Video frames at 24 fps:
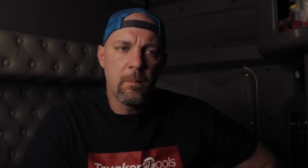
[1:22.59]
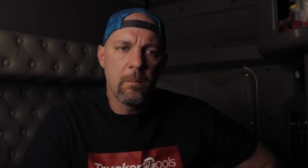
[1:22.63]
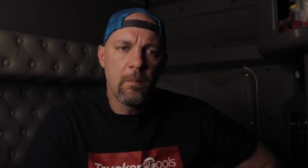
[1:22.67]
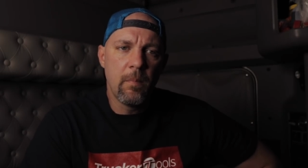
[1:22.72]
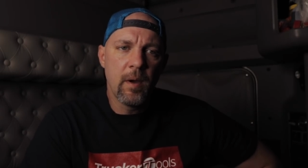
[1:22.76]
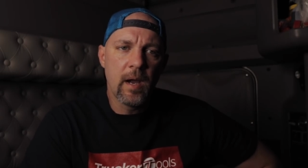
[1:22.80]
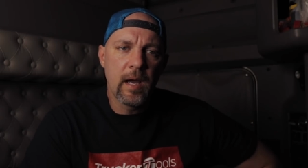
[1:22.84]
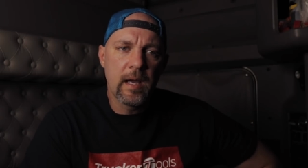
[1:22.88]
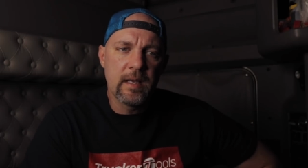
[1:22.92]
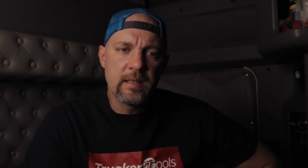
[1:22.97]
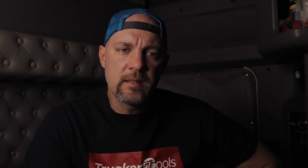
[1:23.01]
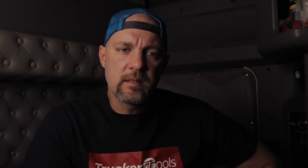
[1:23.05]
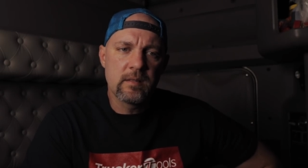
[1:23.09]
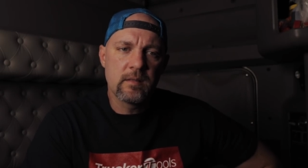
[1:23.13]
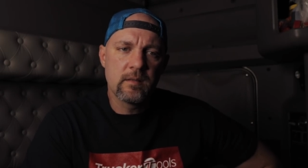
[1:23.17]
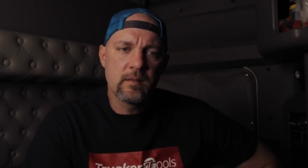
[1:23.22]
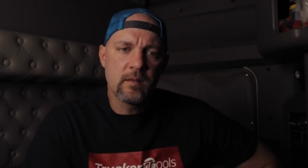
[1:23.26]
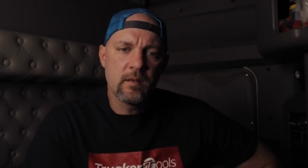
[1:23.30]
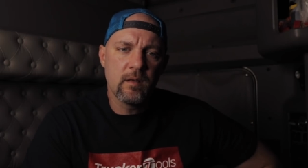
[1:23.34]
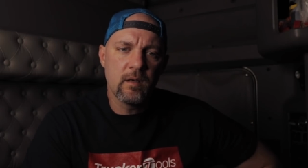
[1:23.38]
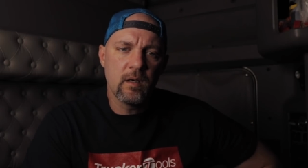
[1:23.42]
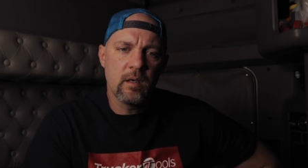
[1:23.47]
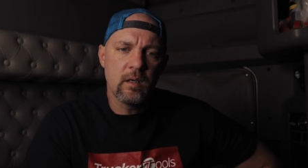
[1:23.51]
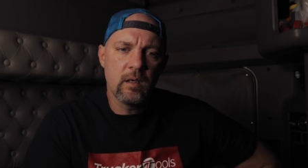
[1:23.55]
but,
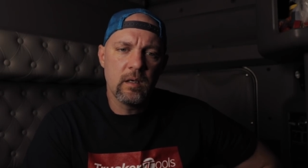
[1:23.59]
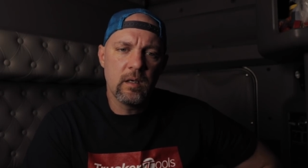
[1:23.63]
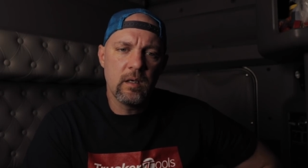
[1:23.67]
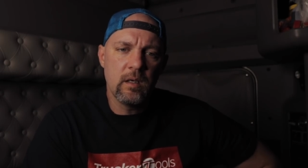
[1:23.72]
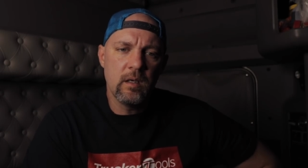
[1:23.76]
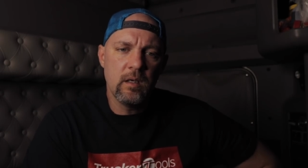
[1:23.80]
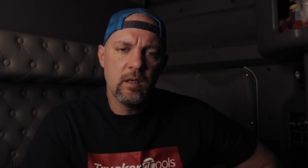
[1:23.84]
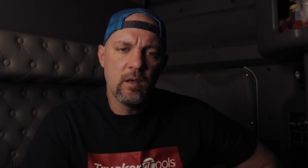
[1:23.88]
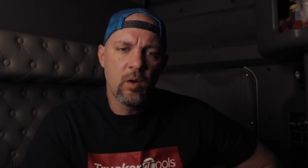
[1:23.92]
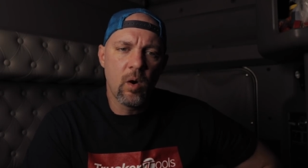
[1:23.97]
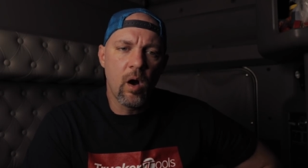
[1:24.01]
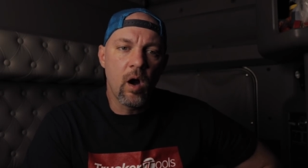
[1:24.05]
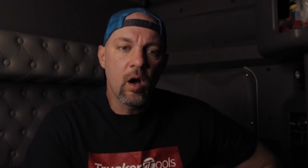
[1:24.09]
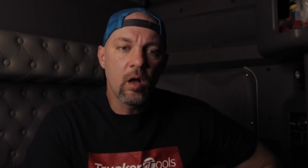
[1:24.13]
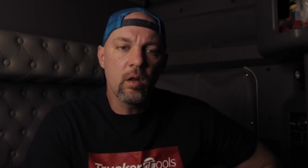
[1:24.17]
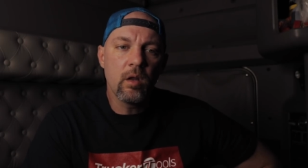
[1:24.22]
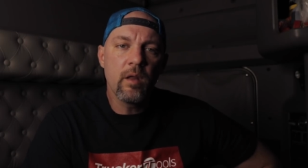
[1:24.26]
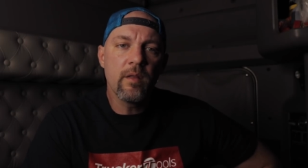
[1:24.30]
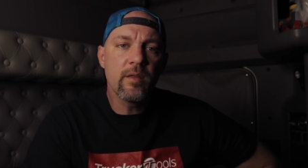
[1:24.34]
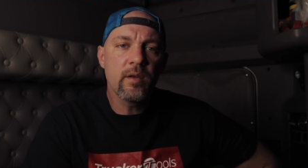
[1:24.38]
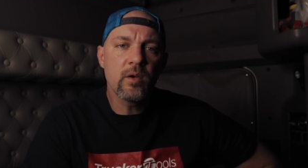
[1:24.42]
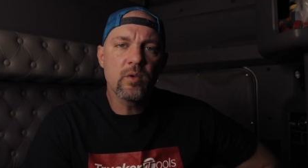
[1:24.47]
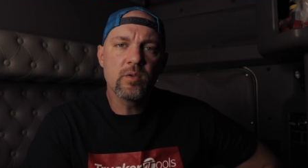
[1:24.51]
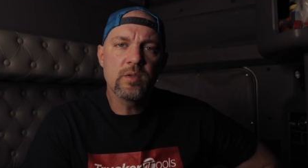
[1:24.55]
you know, all
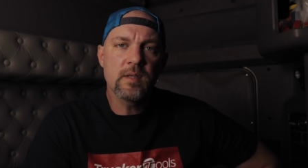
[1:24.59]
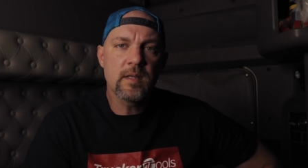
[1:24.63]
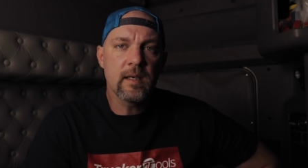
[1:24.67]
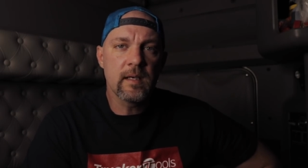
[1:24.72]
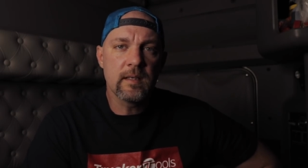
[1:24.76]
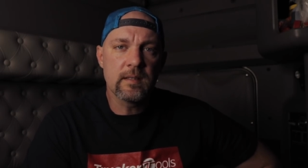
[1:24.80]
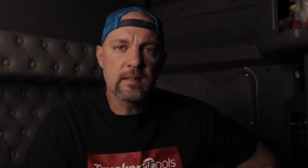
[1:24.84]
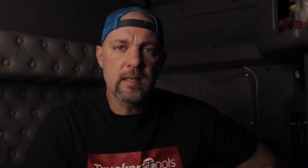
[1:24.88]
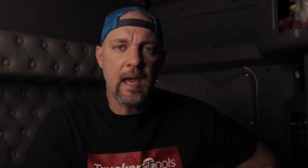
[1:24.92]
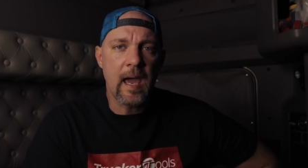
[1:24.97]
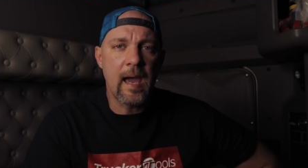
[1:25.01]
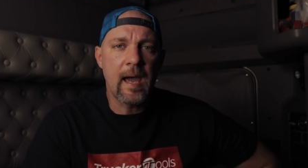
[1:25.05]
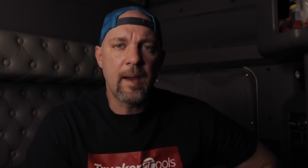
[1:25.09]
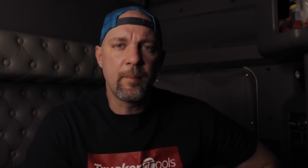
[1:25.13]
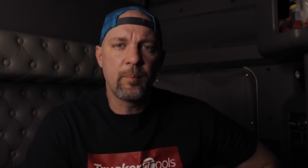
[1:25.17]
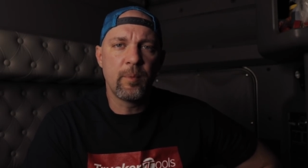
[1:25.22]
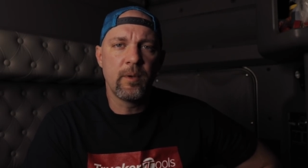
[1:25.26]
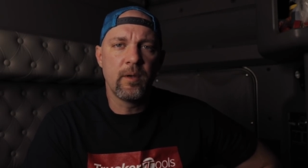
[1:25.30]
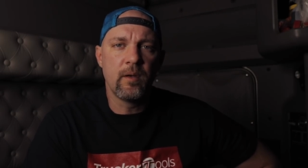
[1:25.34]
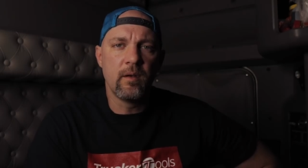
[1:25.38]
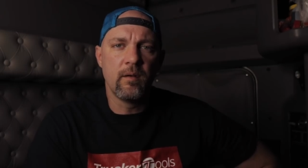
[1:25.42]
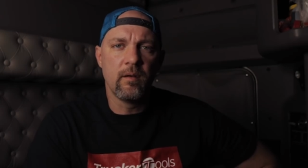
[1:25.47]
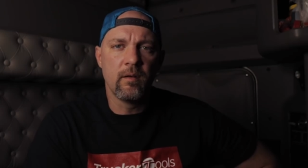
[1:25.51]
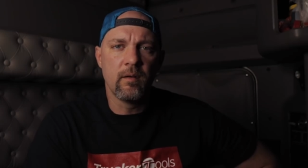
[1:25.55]
of those things
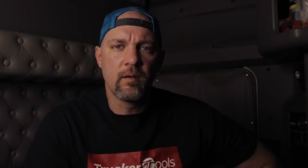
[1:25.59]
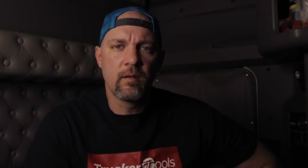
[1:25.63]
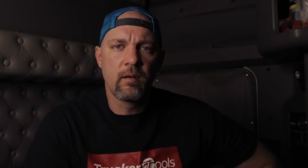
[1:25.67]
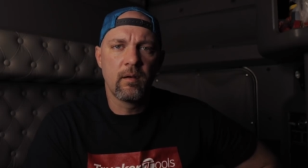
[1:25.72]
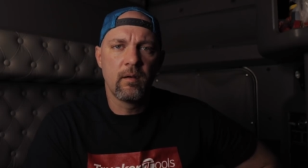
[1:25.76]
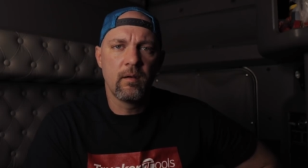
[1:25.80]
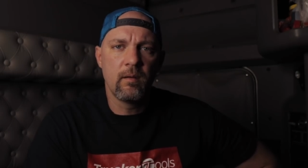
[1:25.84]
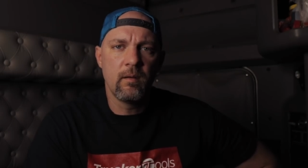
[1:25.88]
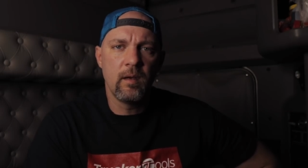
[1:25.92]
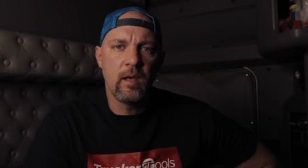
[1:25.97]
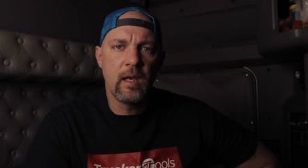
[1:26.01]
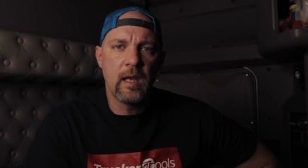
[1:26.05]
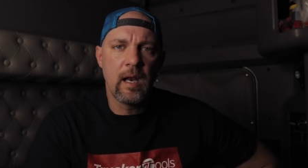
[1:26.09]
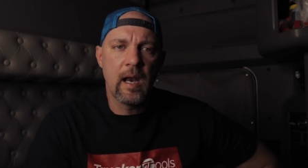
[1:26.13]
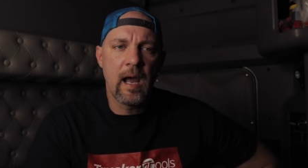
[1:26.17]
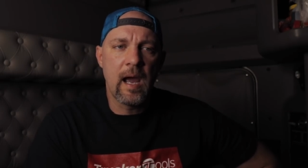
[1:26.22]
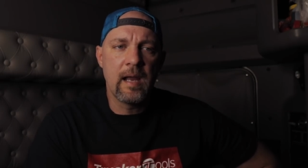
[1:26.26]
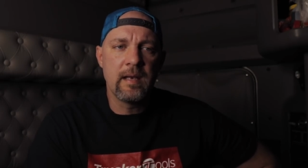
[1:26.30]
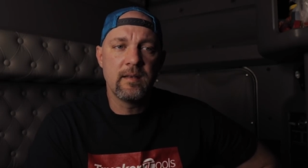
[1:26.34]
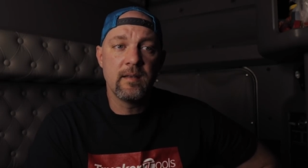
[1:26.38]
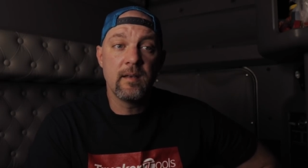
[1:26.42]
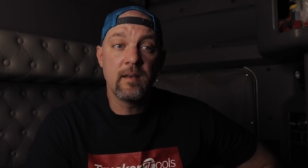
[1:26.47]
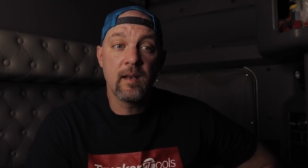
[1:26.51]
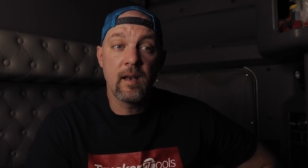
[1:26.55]
happened and I
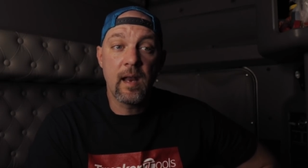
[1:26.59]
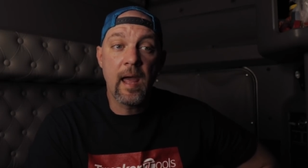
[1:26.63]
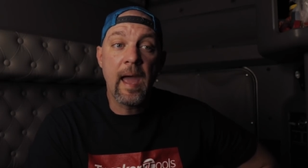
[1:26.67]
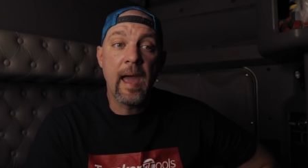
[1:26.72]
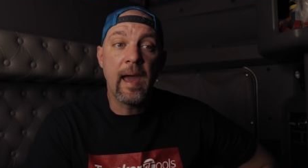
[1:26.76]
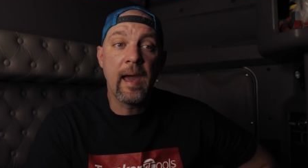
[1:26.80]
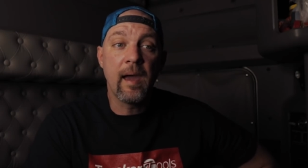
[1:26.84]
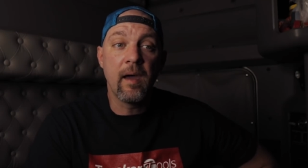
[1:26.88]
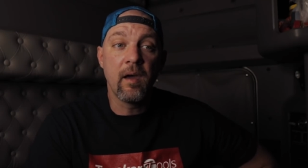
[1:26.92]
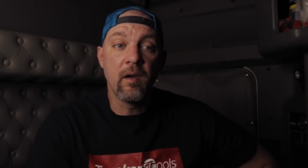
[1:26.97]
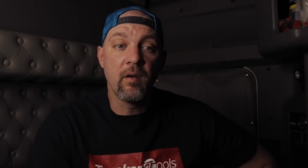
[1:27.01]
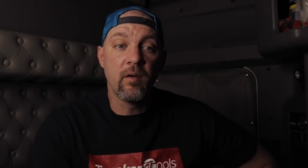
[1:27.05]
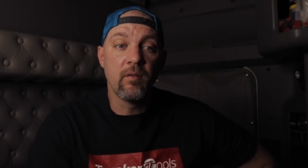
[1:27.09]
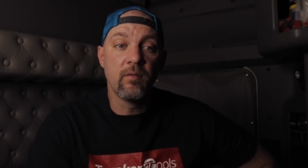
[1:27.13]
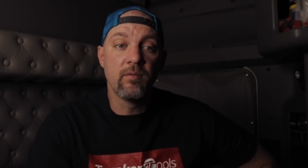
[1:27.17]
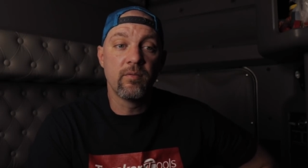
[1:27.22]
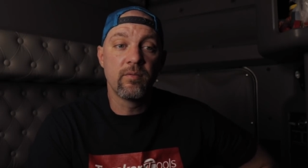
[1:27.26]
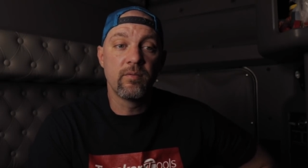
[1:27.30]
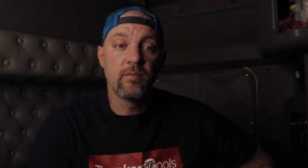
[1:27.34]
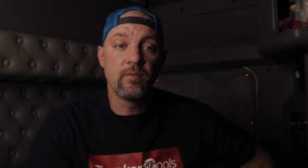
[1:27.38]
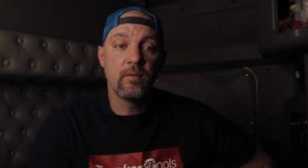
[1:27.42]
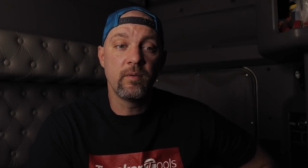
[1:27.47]
didn't have,